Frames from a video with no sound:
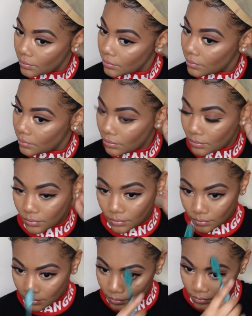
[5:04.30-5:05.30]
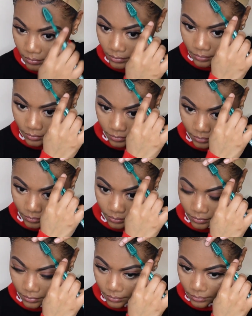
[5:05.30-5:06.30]

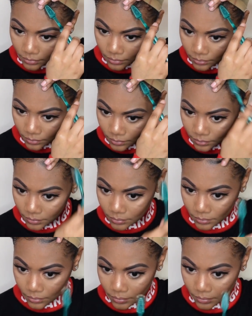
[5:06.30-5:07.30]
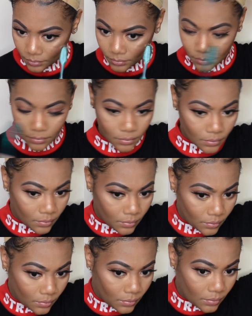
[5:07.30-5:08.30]

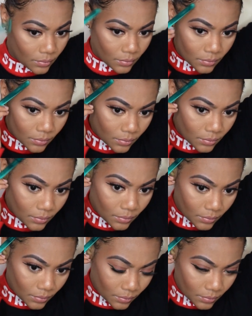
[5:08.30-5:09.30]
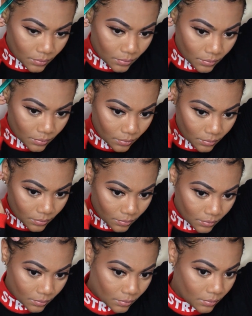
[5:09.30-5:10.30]

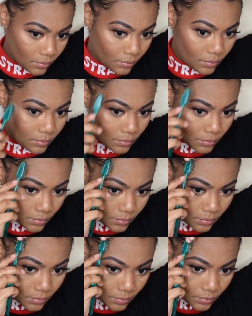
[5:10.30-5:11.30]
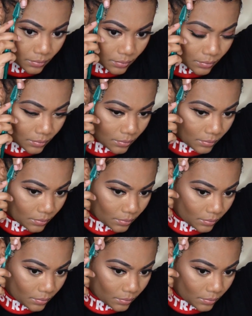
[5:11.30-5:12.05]
(silence)